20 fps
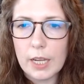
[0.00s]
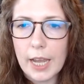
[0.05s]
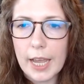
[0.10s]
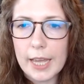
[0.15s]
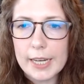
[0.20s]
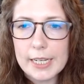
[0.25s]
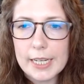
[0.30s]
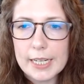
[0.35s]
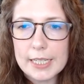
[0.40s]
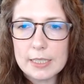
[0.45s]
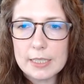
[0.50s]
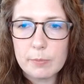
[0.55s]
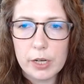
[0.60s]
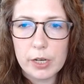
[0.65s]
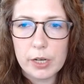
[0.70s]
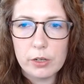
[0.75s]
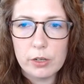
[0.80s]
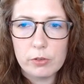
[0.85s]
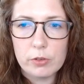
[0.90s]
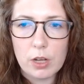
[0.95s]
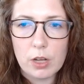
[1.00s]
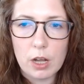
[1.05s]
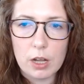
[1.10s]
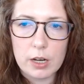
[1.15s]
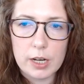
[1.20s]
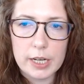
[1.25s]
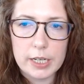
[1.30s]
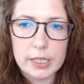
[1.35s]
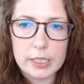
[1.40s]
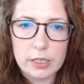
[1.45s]
At Nick's minute
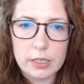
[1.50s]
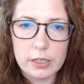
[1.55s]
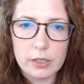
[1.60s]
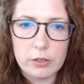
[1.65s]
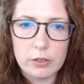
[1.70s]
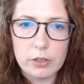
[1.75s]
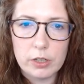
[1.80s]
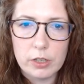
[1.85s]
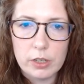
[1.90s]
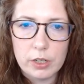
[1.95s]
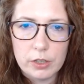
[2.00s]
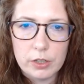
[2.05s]
nod, I continued.